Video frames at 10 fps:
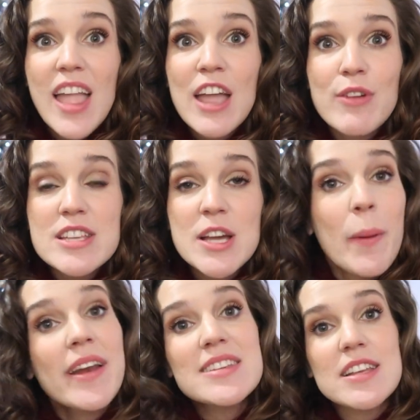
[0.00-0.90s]
and raising
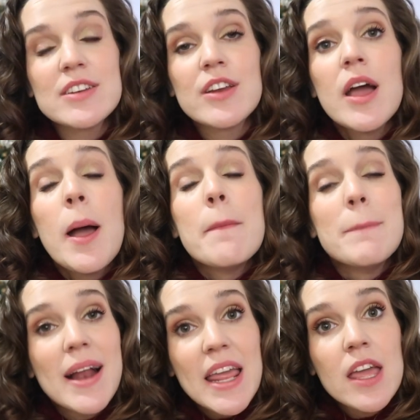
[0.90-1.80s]
awareness and
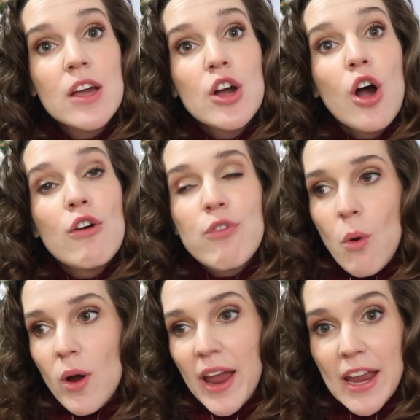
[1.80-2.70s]
money
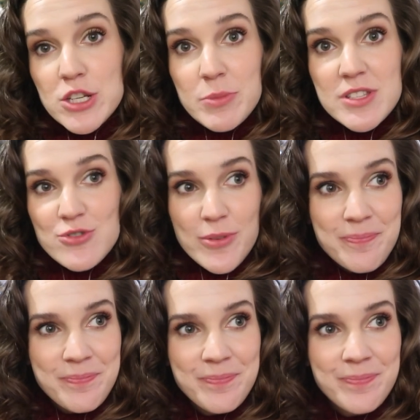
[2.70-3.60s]
for Angelman syndrome.